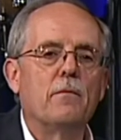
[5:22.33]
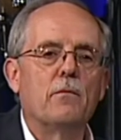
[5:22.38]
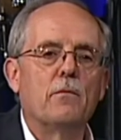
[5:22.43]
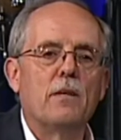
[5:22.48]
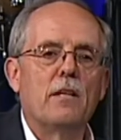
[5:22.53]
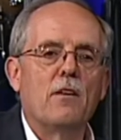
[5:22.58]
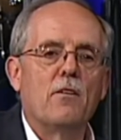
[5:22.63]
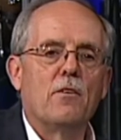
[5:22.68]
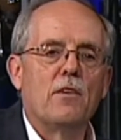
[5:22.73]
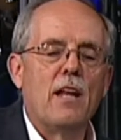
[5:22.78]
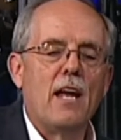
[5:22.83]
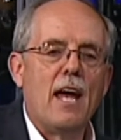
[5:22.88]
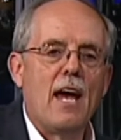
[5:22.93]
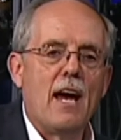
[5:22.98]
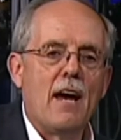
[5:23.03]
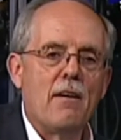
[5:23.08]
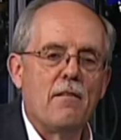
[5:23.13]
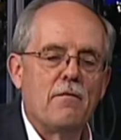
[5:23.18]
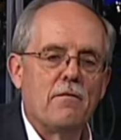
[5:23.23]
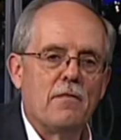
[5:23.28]
We don't
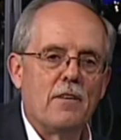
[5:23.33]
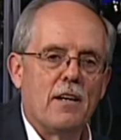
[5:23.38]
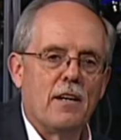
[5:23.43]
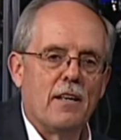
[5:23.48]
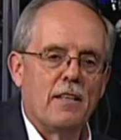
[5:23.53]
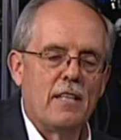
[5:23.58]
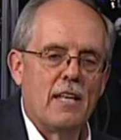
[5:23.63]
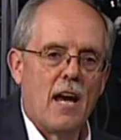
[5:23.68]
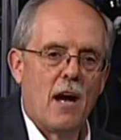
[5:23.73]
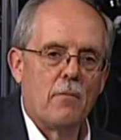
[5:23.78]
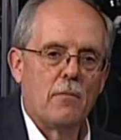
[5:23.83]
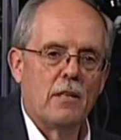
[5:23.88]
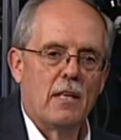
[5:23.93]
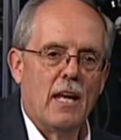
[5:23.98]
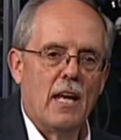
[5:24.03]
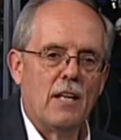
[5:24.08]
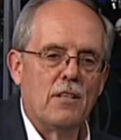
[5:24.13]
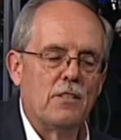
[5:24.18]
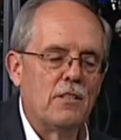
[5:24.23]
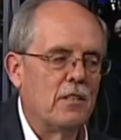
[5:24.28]
have uh, the
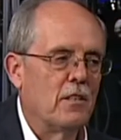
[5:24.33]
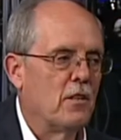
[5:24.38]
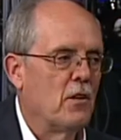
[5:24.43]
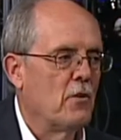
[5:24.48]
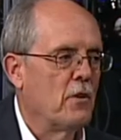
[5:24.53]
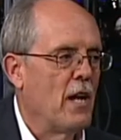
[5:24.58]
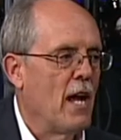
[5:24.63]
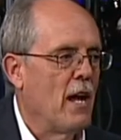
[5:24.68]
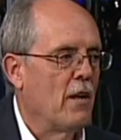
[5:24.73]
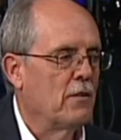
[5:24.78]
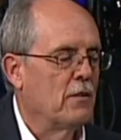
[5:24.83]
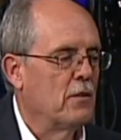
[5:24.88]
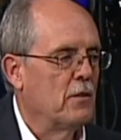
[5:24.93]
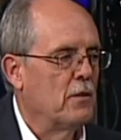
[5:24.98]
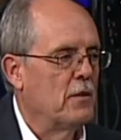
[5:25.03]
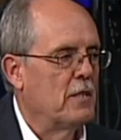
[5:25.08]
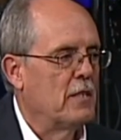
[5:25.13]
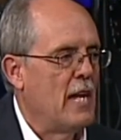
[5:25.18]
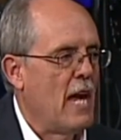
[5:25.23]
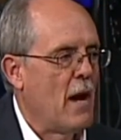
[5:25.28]
obligation to go down to
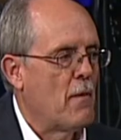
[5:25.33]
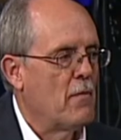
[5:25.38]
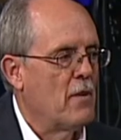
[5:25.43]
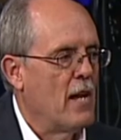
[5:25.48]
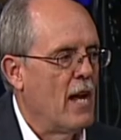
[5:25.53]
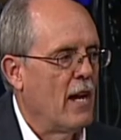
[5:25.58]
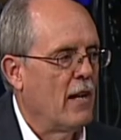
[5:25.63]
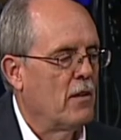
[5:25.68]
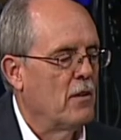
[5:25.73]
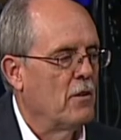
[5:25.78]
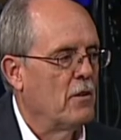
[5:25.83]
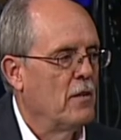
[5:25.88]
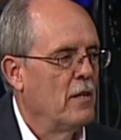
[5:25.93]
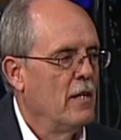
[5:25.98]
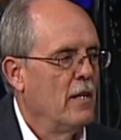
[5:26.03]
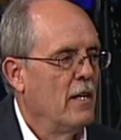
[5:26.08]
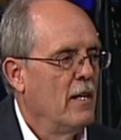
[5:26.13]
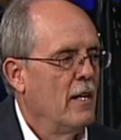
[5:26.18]
the tabernacle